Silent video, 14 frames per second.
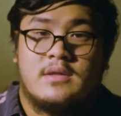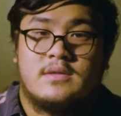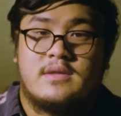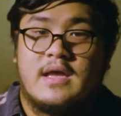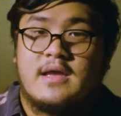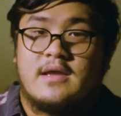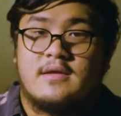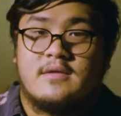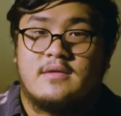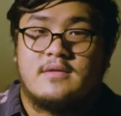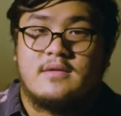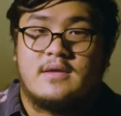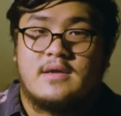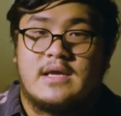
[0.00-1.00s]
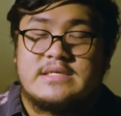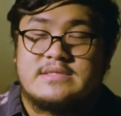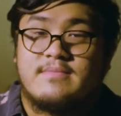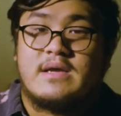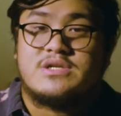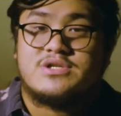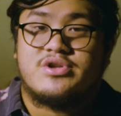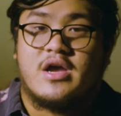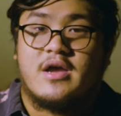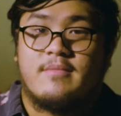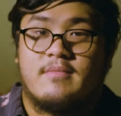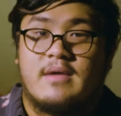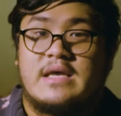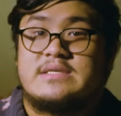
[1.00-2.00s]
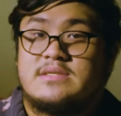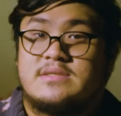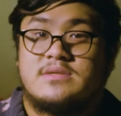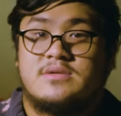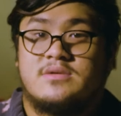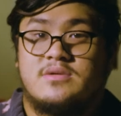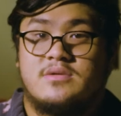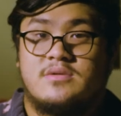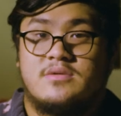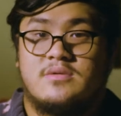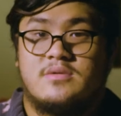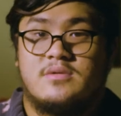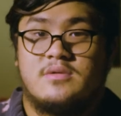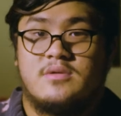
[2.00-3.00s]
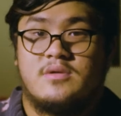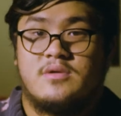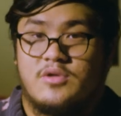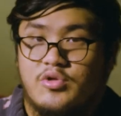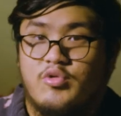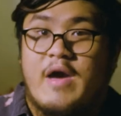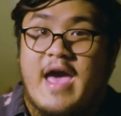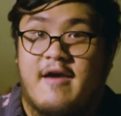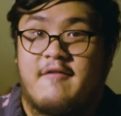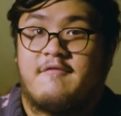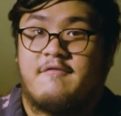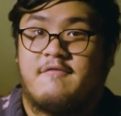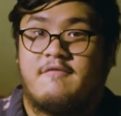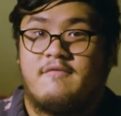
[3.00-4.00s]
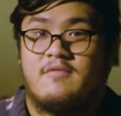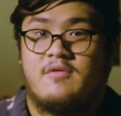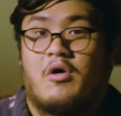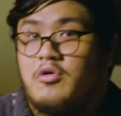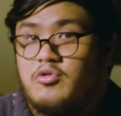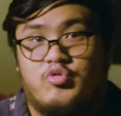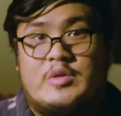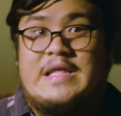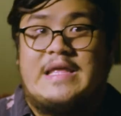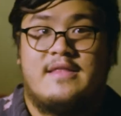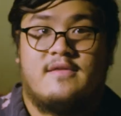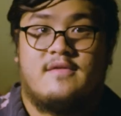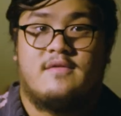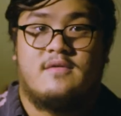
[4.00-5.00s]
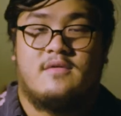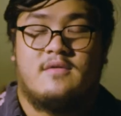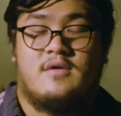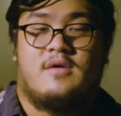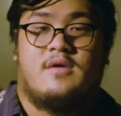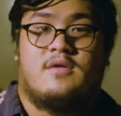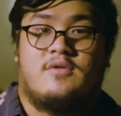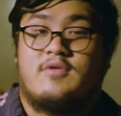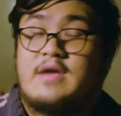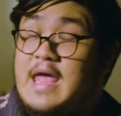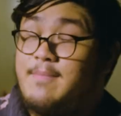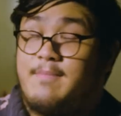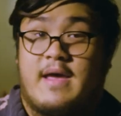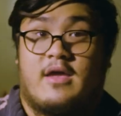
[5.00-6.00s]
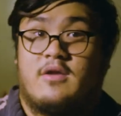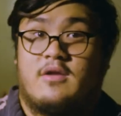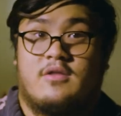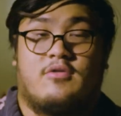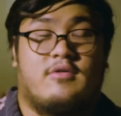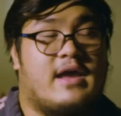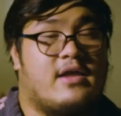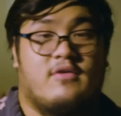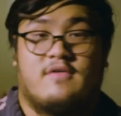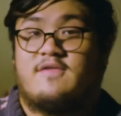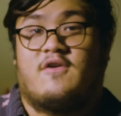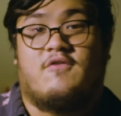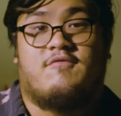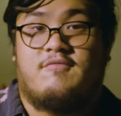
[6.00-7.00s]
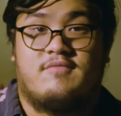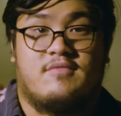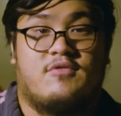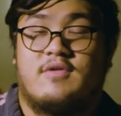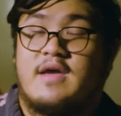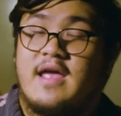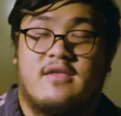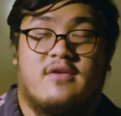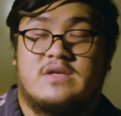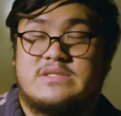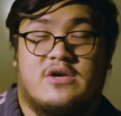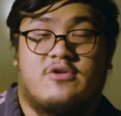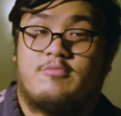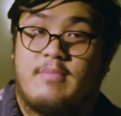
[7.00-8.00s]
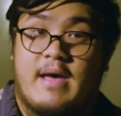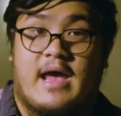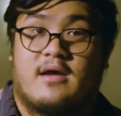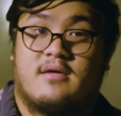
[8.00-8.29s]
take as much time as you have or you need to get yourself back.